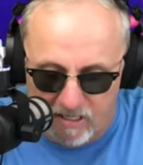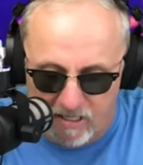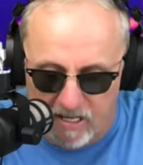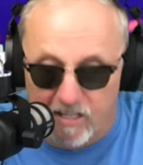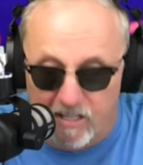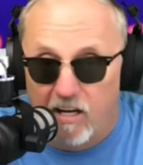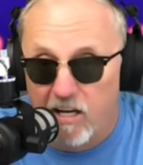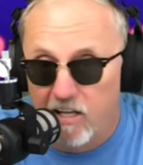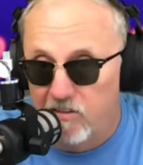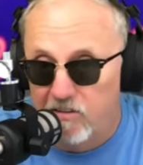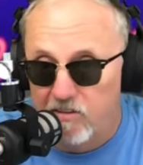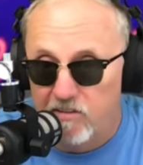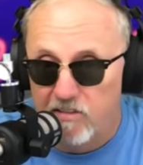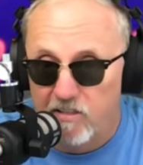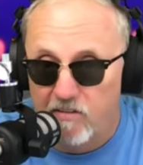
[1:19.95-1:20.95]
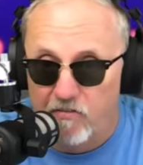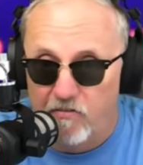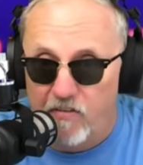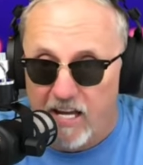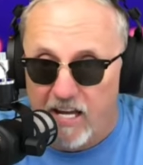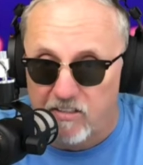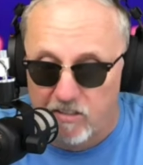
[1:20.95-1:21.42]
and other
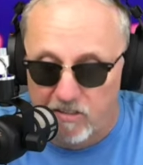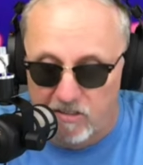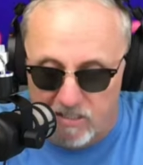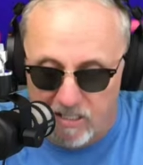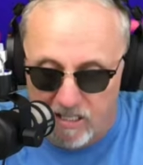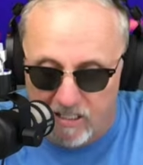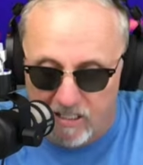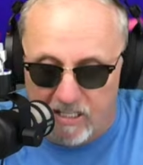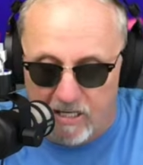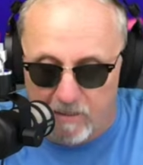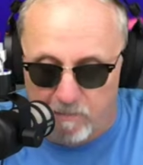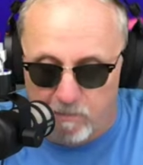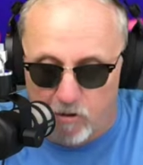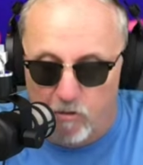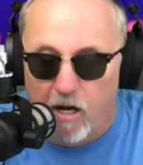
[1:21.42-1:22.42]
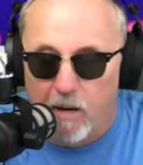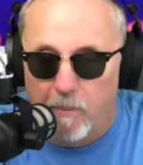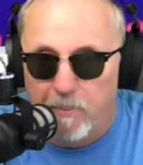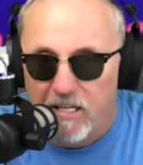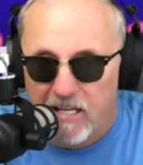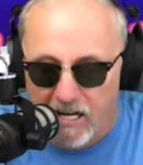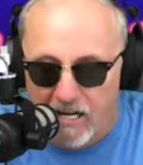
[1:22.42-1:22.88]
factors keep you up
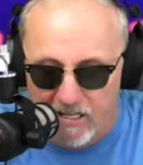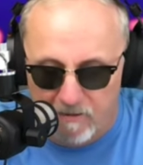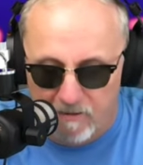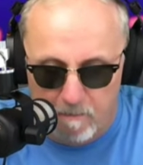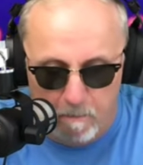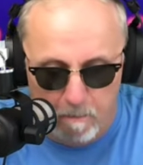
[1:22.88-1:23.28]
at night.